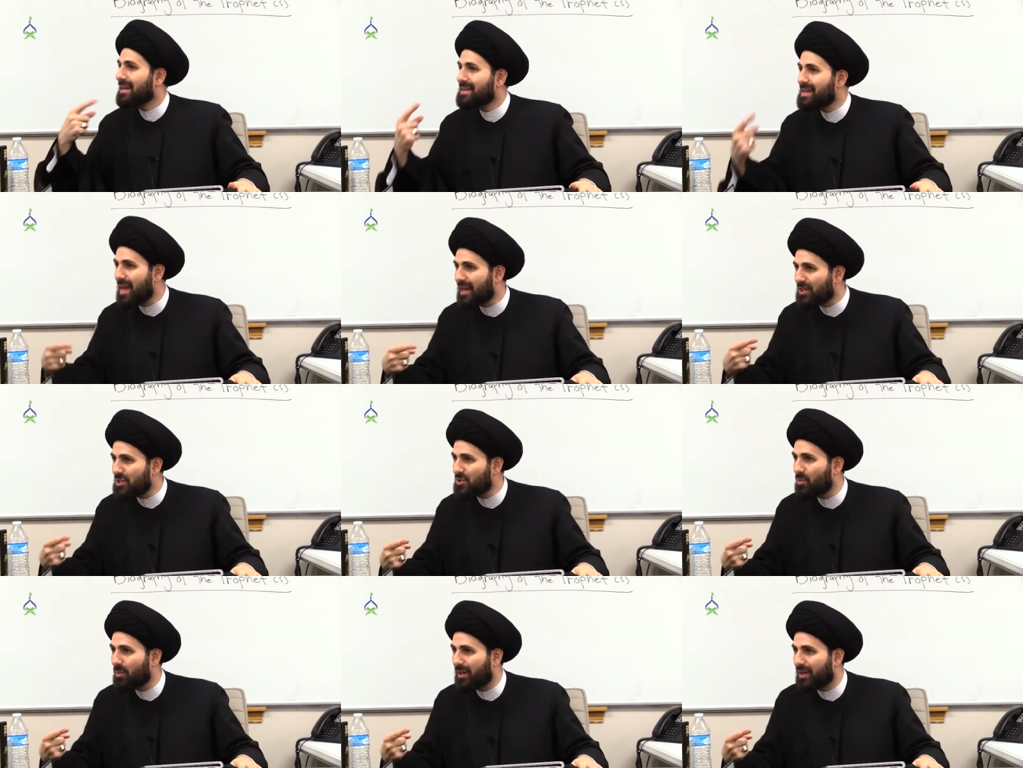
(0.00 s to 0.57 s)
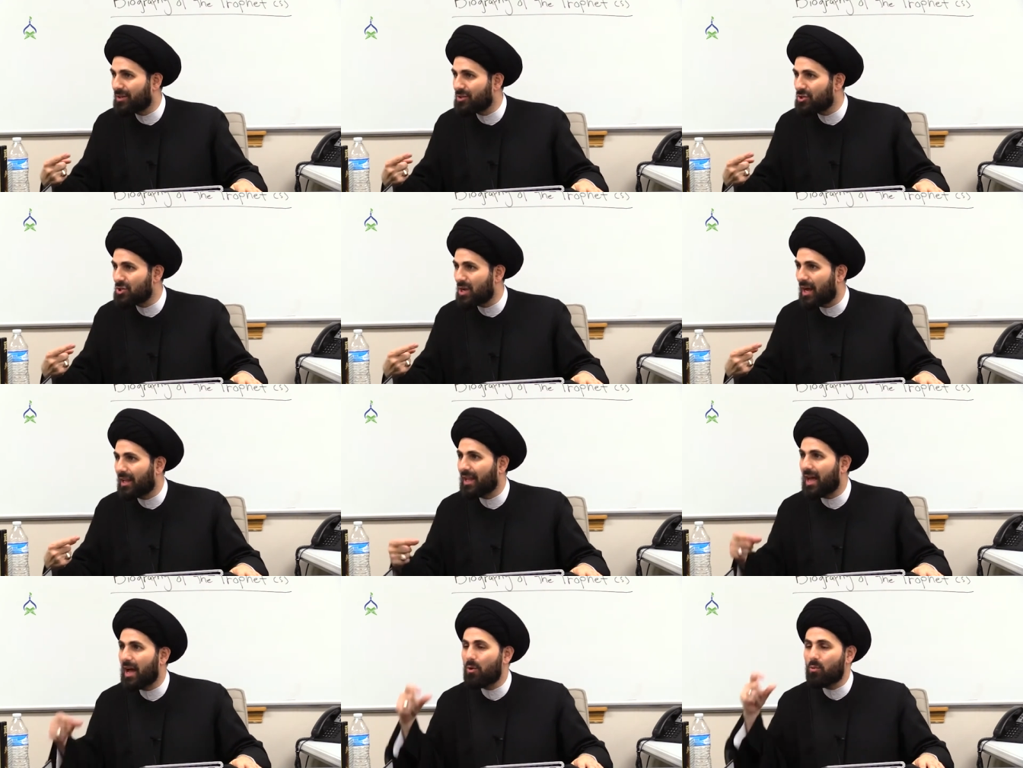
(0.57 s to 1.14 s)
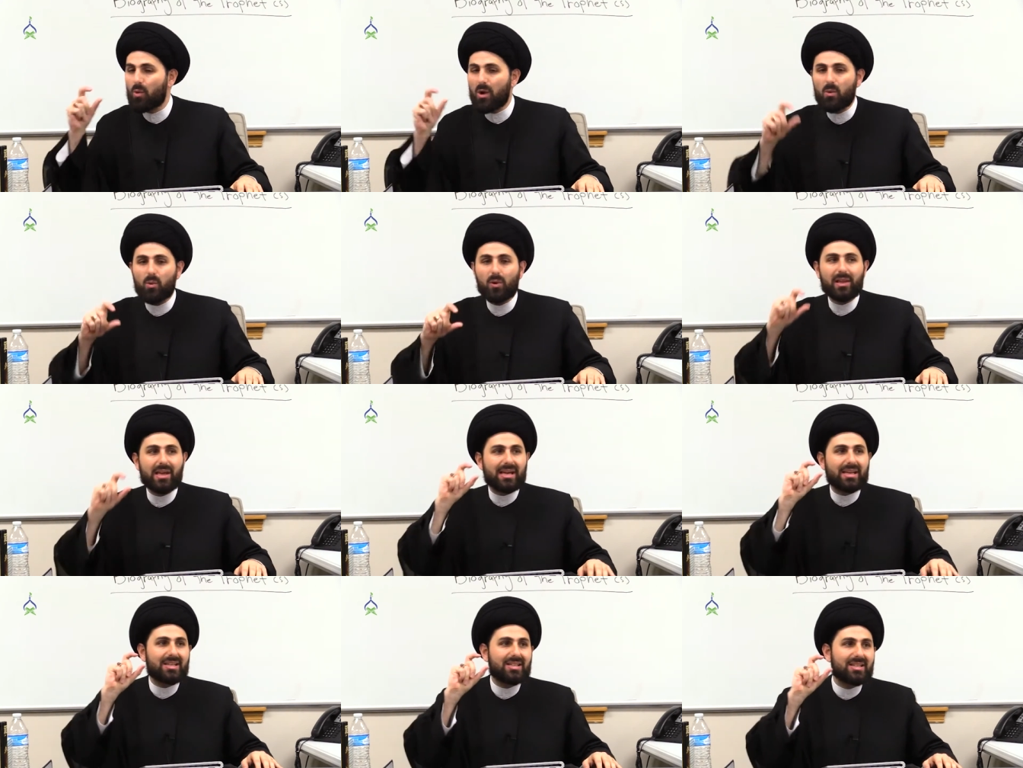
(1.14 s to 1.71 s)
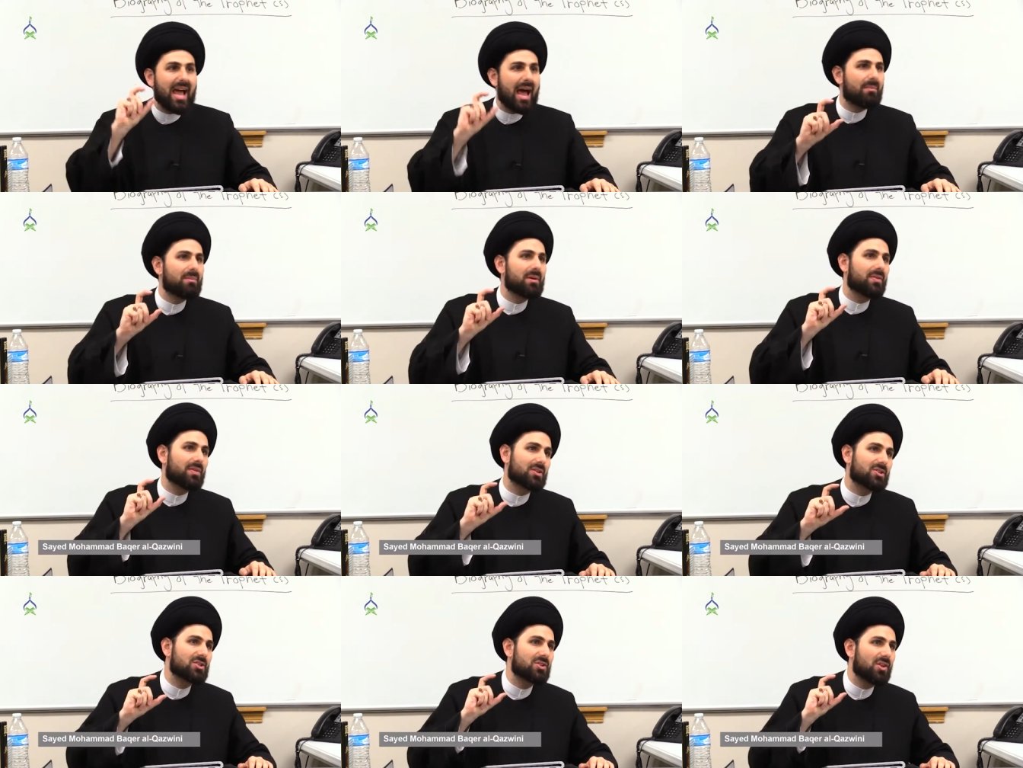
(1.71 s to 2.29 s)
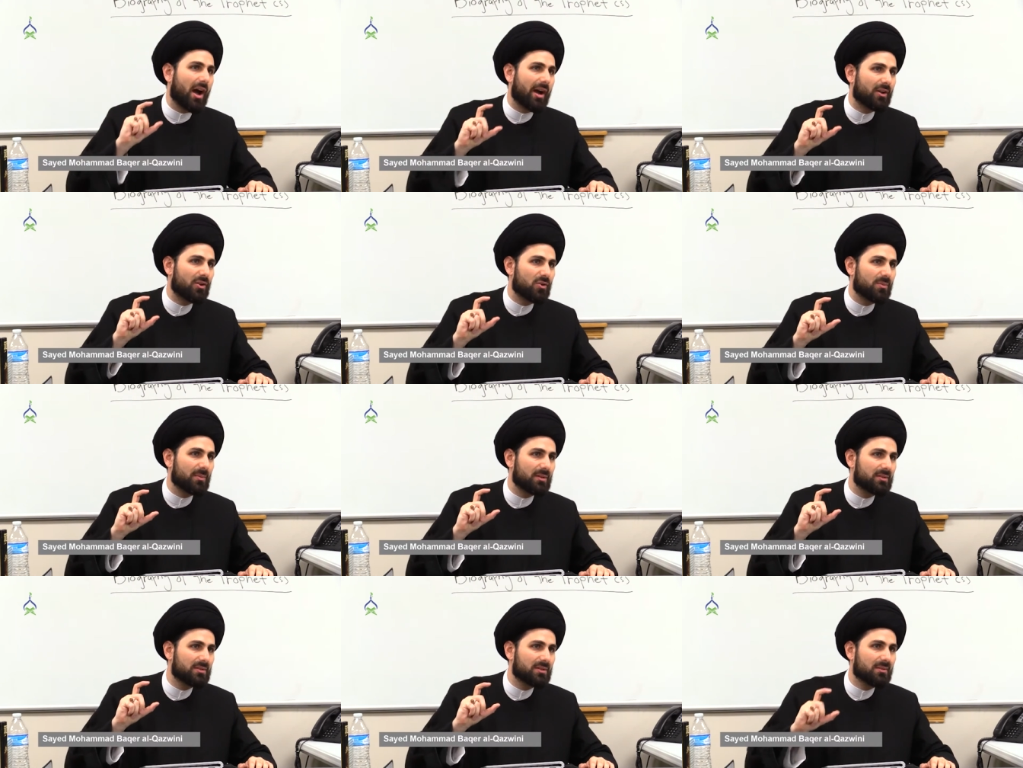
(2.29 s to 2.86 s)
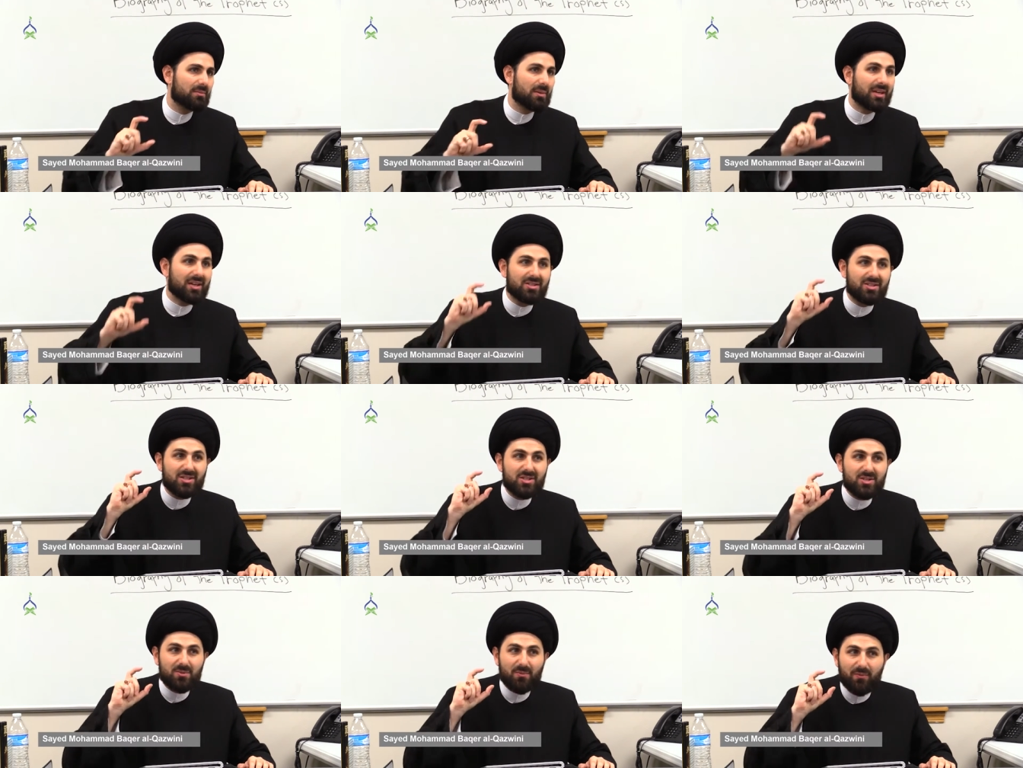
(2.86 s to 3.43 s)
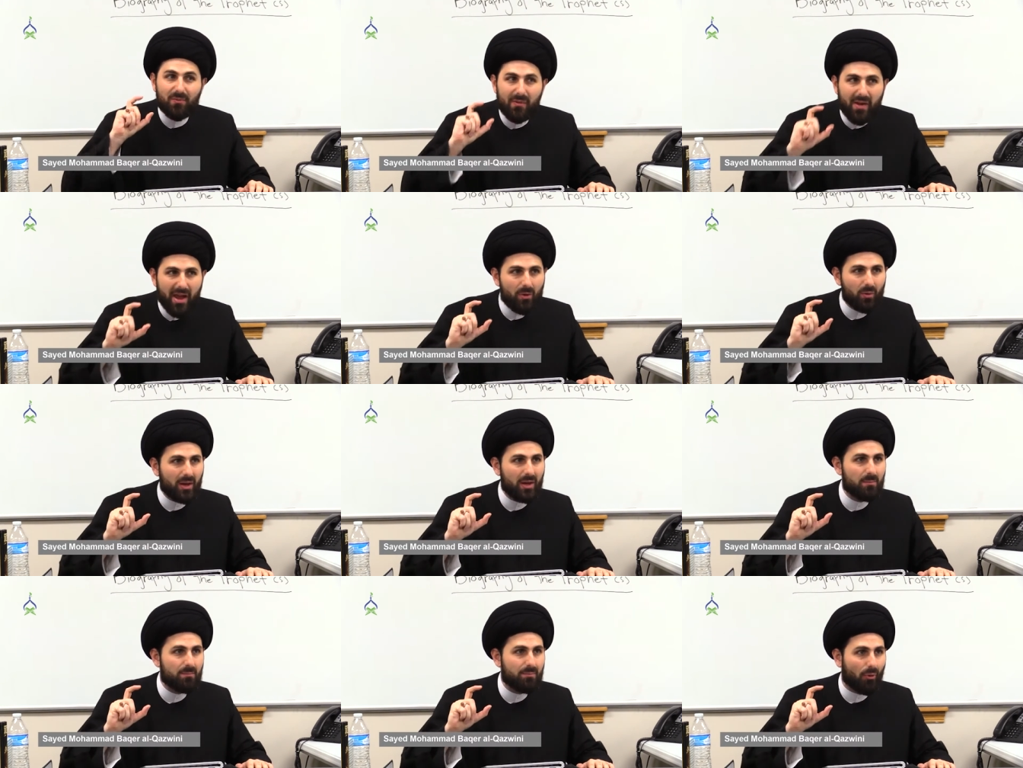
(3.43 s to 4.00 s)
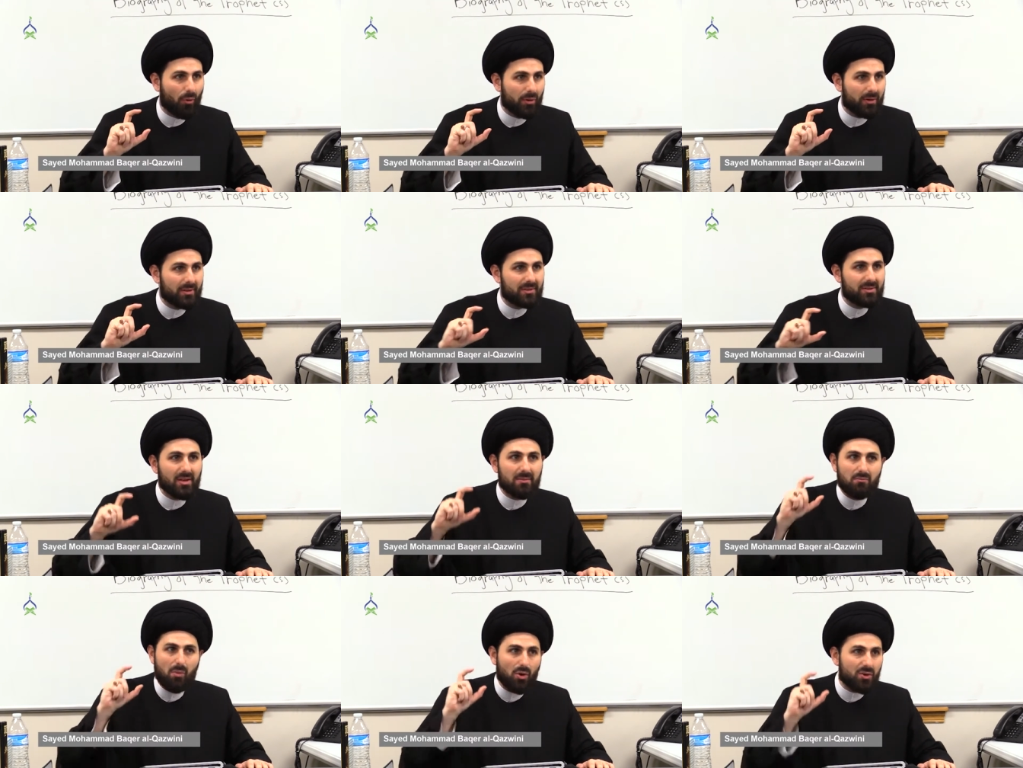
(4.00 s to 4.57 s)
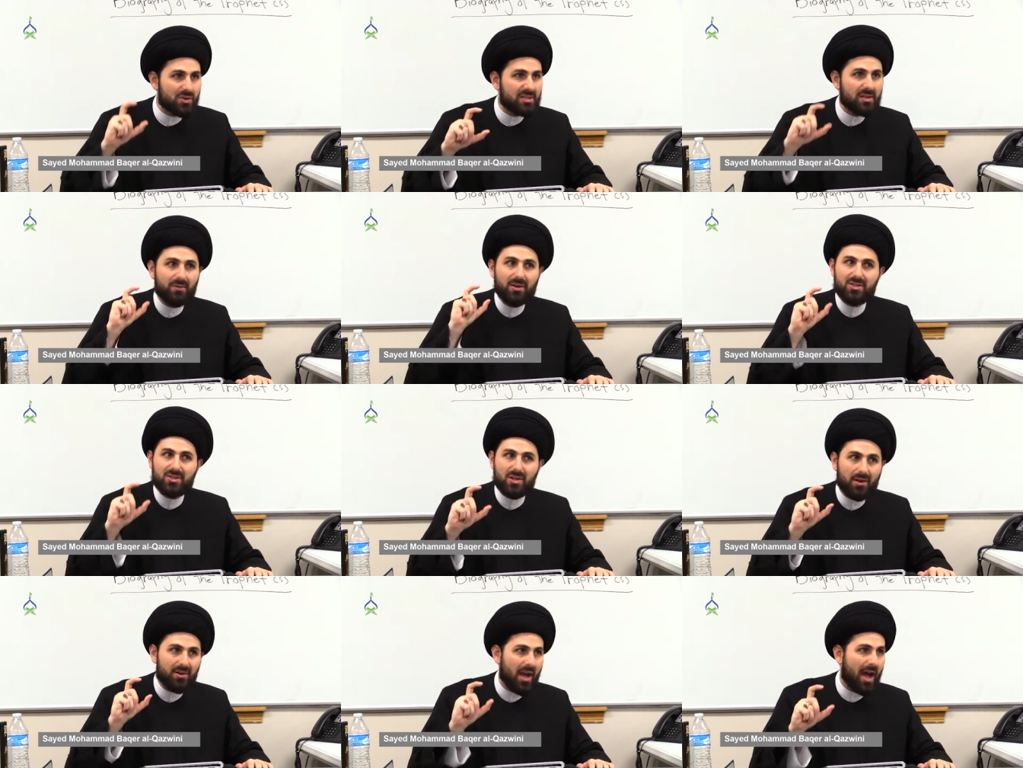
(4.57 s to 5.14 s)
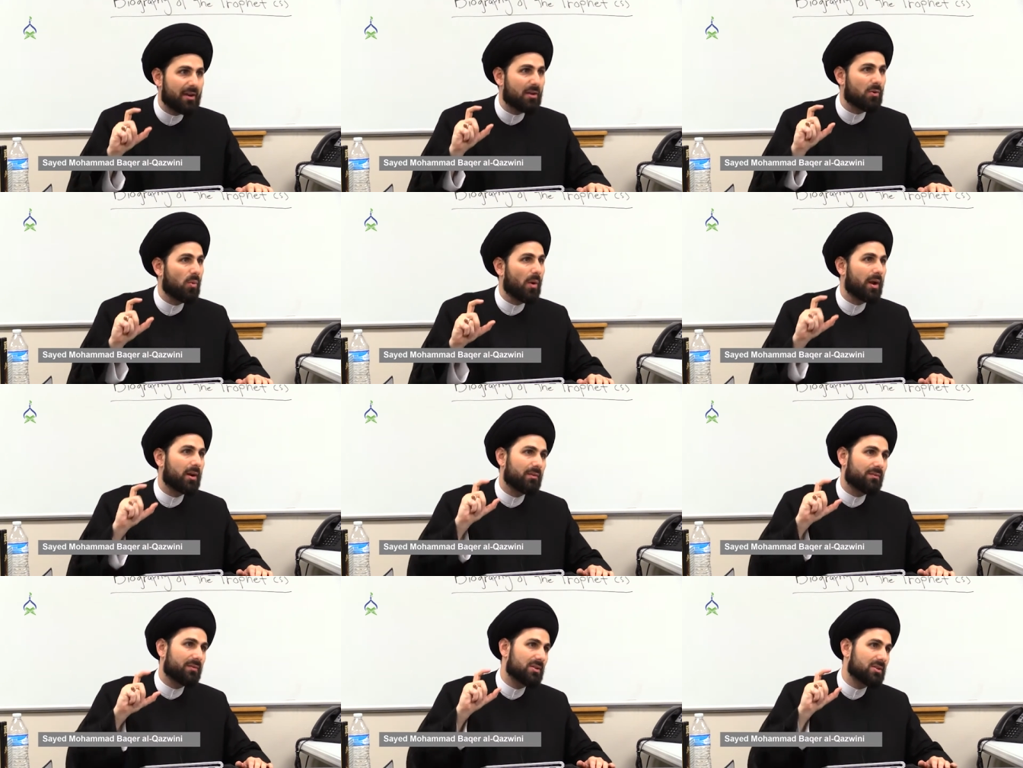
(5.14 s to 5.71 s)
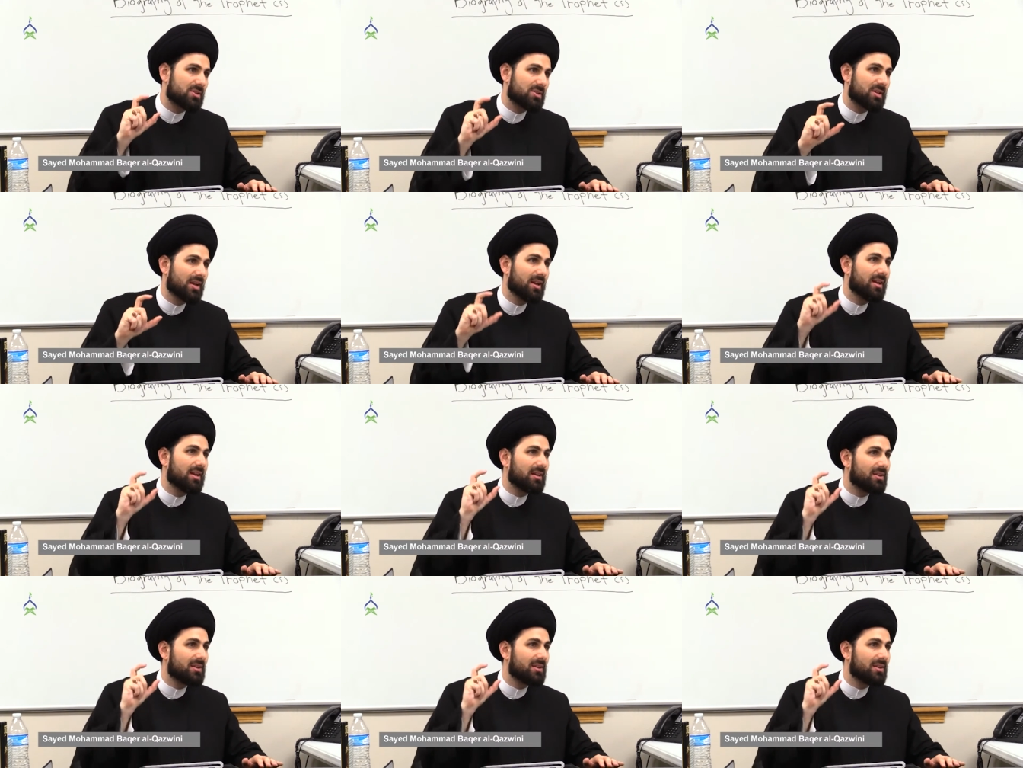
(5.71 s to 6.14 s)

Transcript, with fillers: Next week, inshallah, we will examine this document because it's very important and most of us are not aware of this